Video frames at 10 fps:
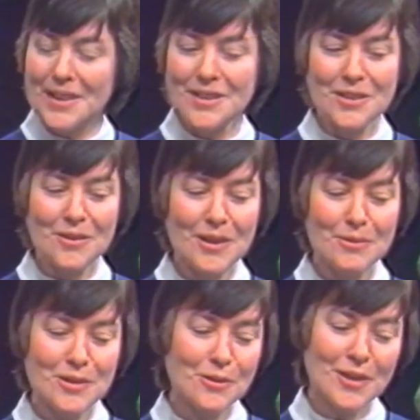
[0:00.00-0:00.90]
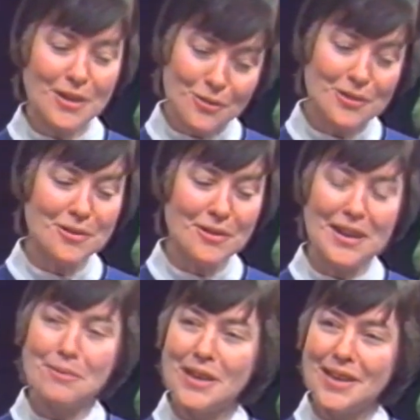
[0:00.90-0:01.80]
So I was told I could do
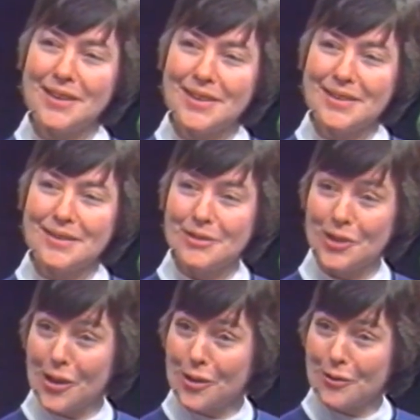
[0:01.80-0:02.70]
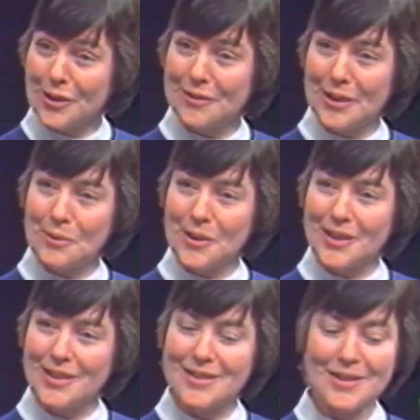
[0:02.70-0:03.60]
an MA in geography if I
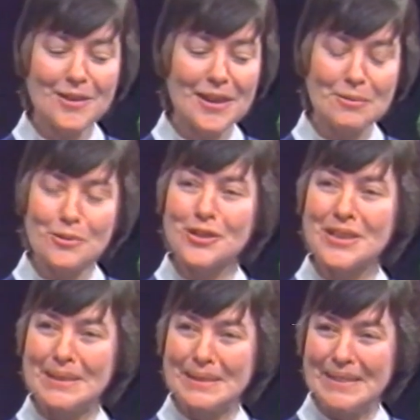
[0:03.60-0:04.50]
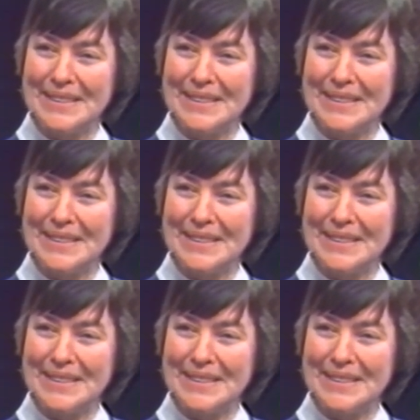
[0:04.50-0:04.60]
wanted, so I proceeded.